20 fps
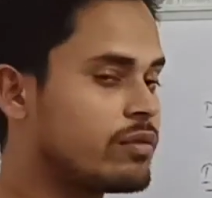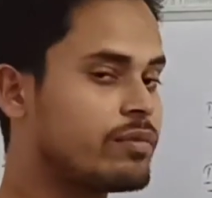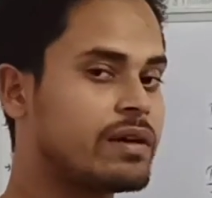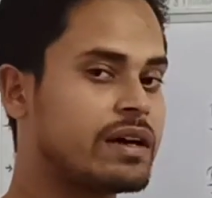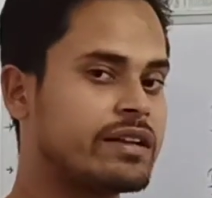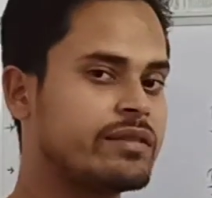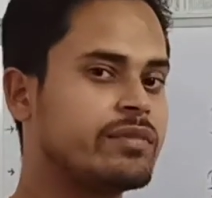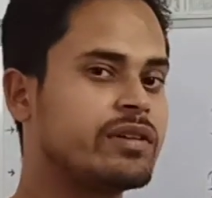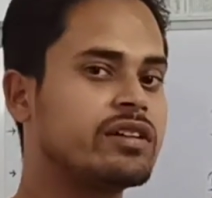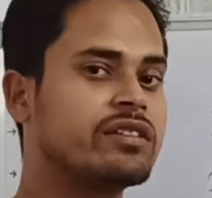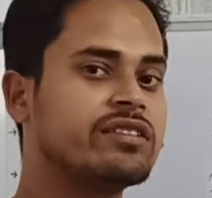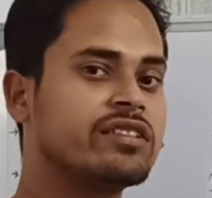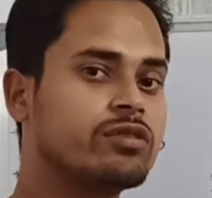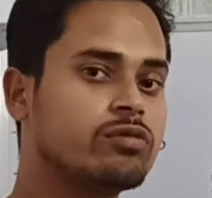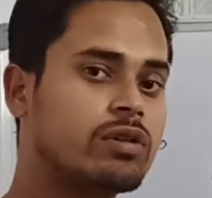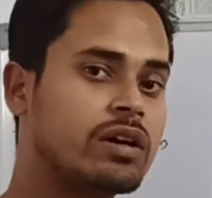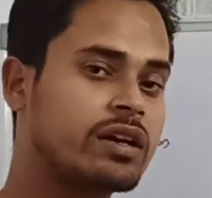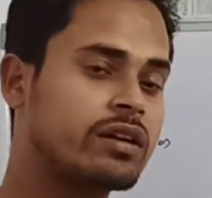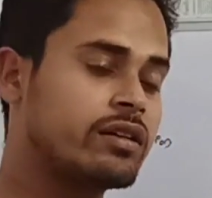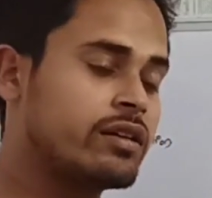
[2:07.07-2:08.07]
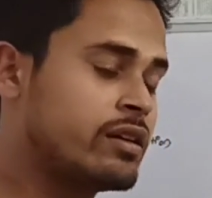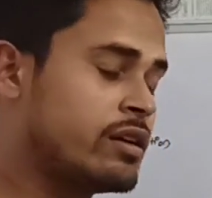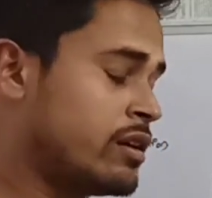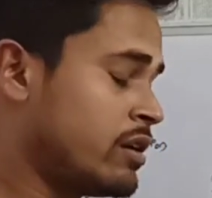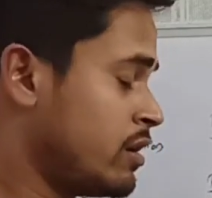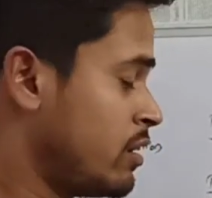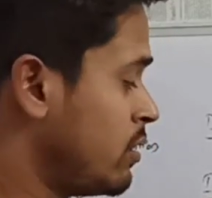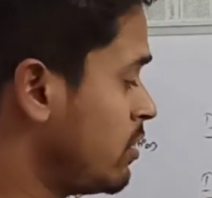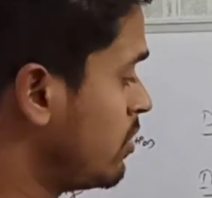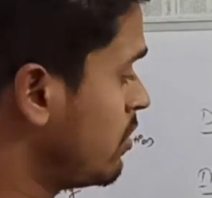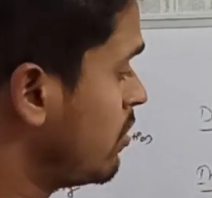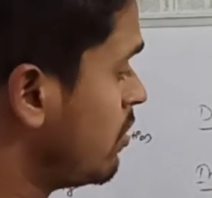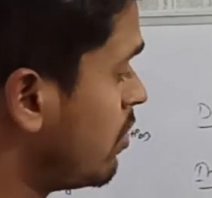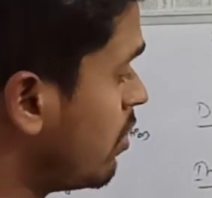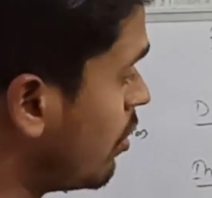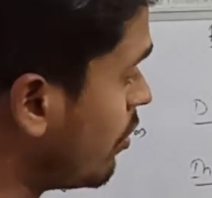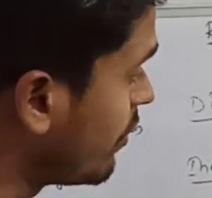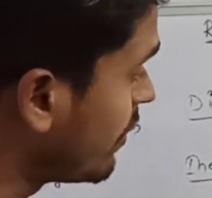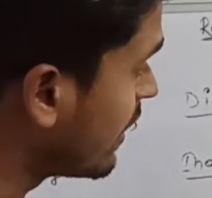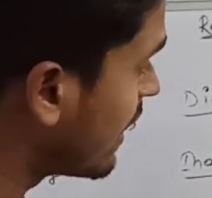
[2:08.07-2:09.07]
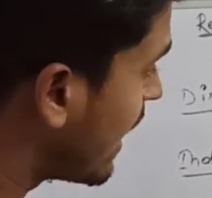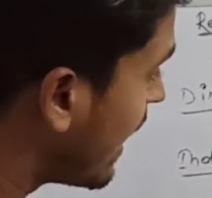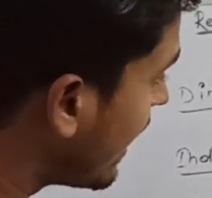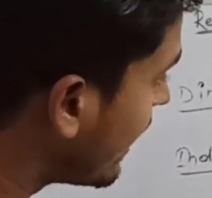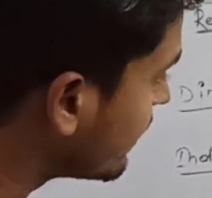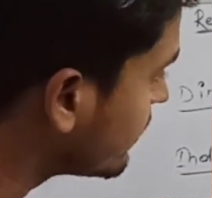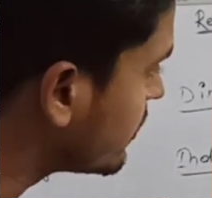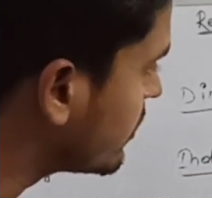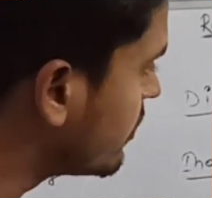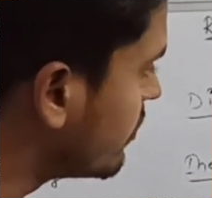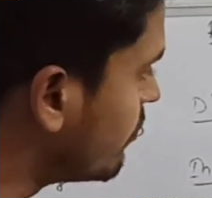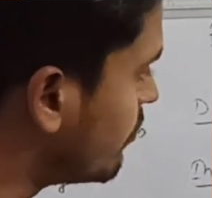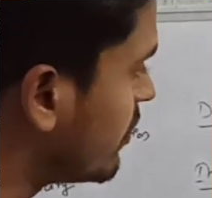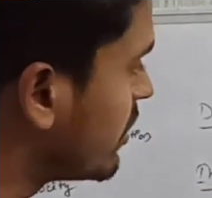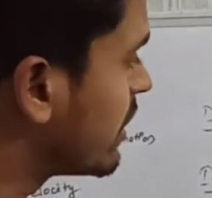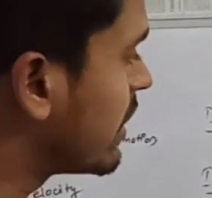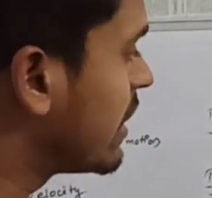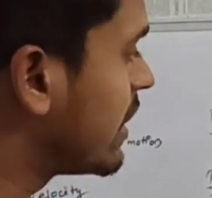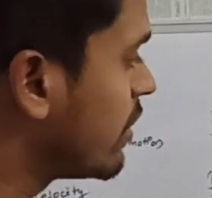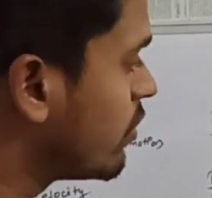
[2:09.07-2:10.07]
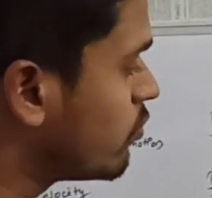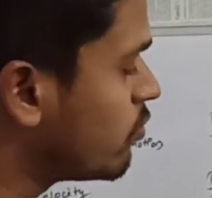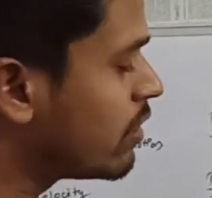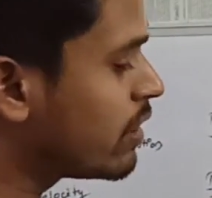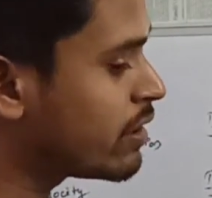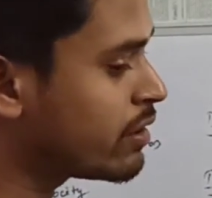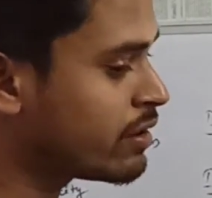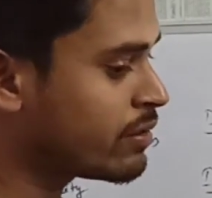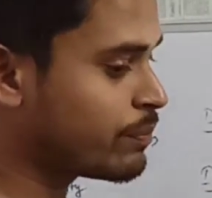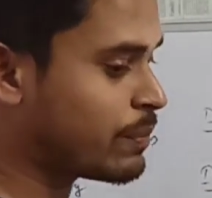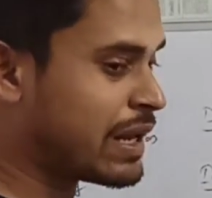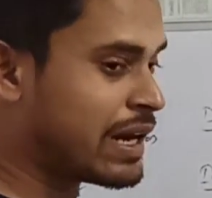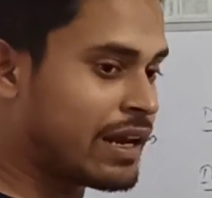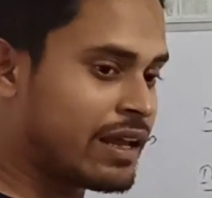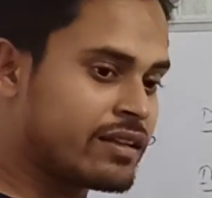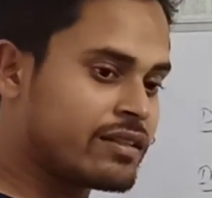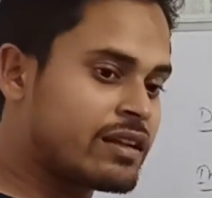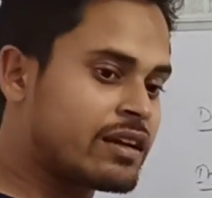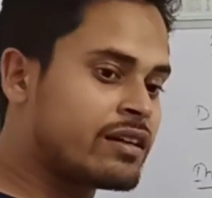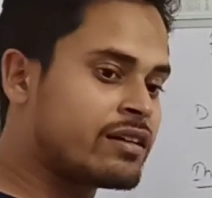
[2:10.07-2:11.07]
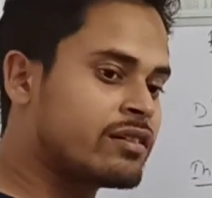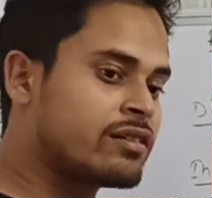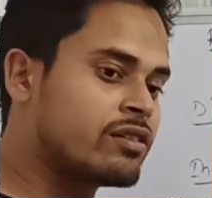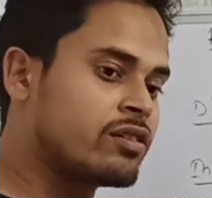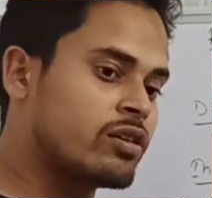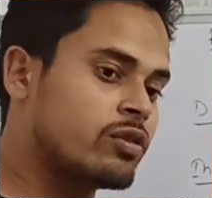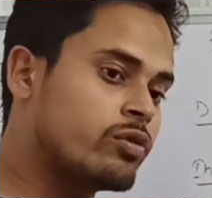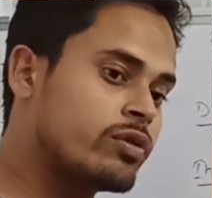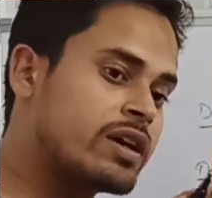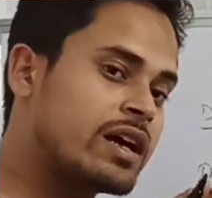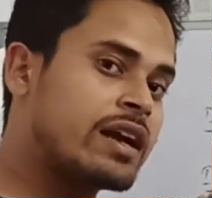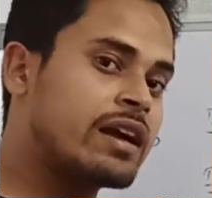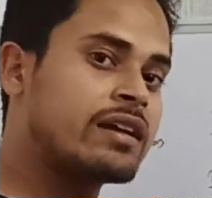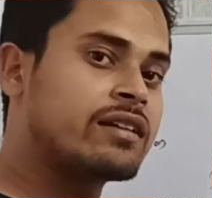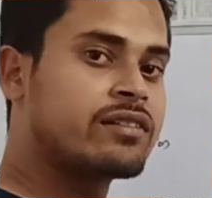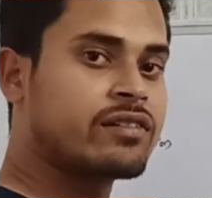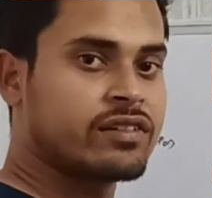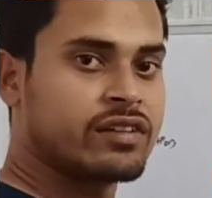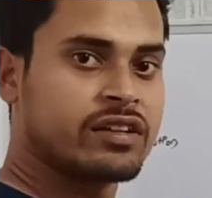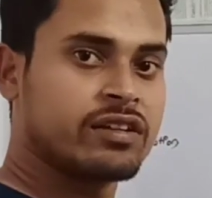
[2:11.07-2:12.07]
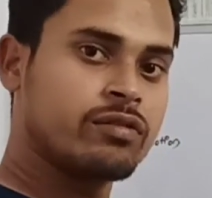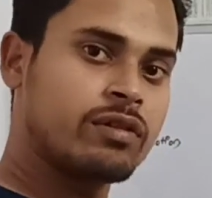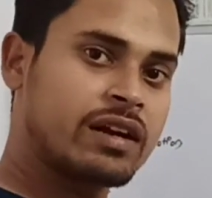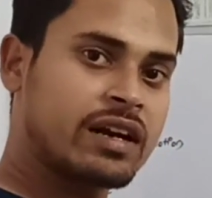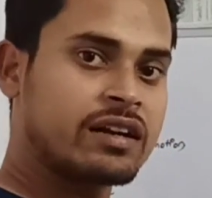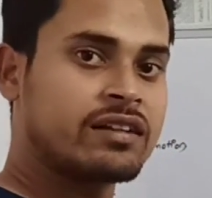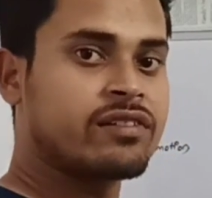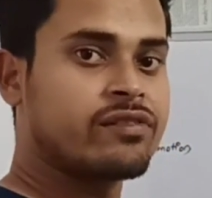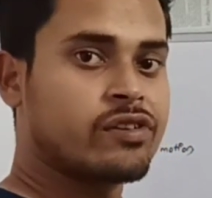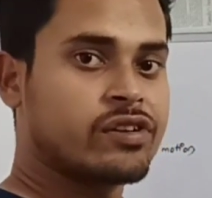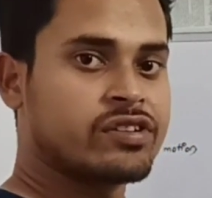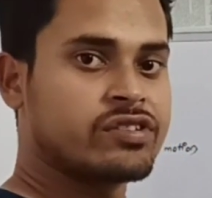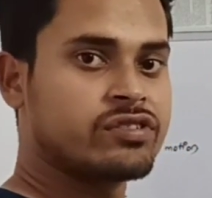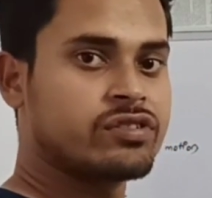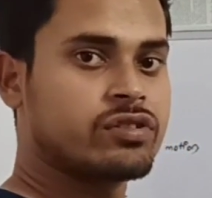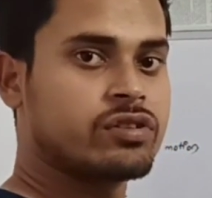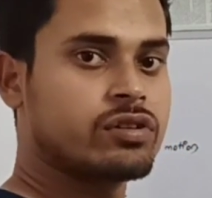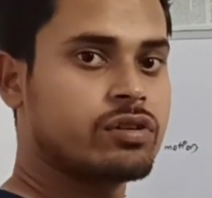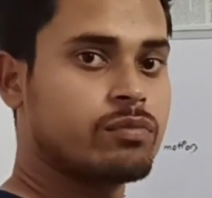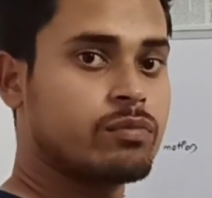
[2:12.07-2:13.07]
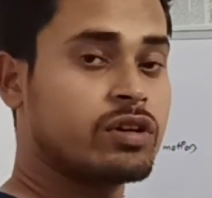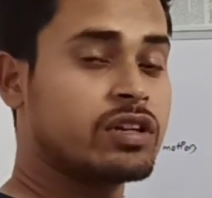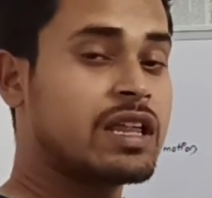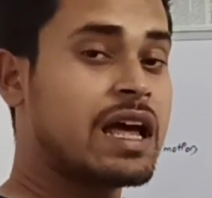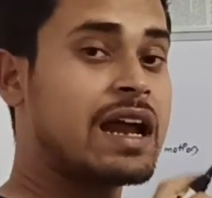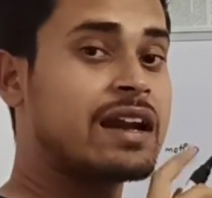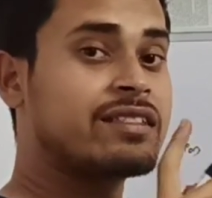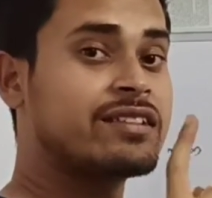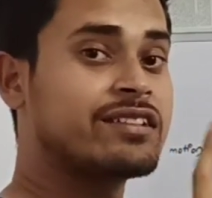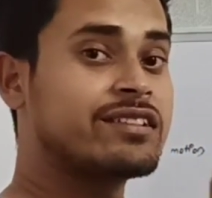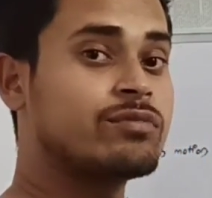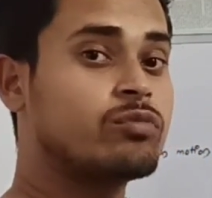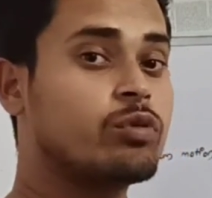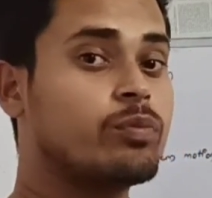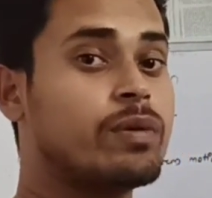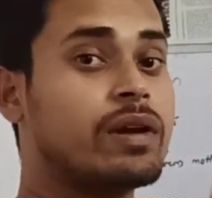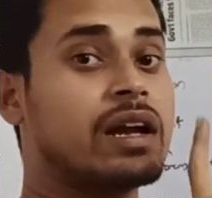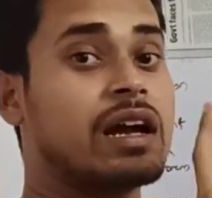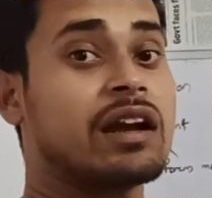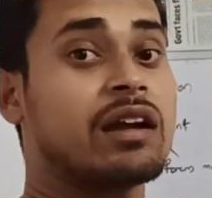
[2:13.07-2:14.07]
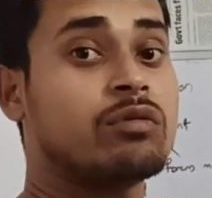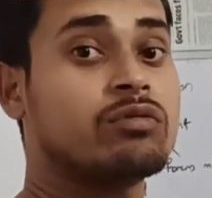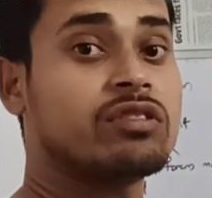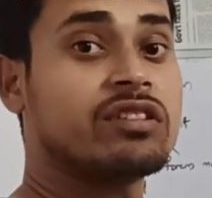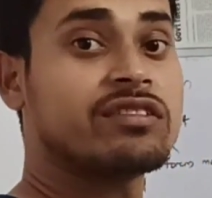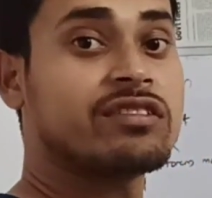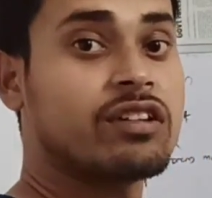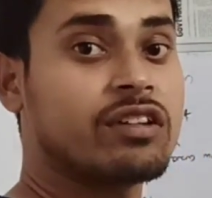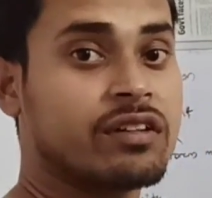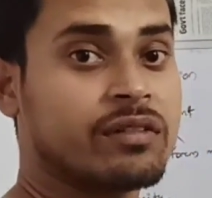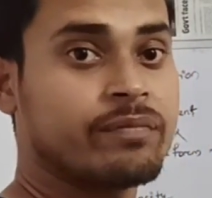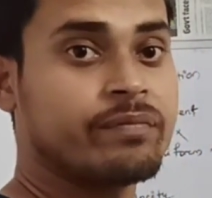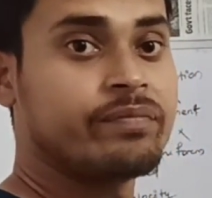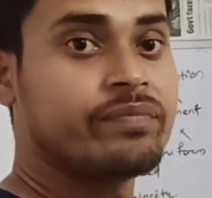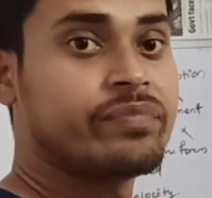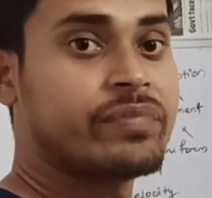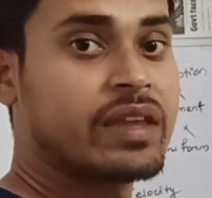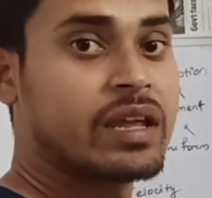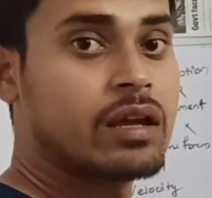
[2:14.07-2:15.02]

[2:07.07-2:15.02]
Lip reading: of earth, because you are on earth, but you are feeling that you are at rest, but the earth is moving around the sun.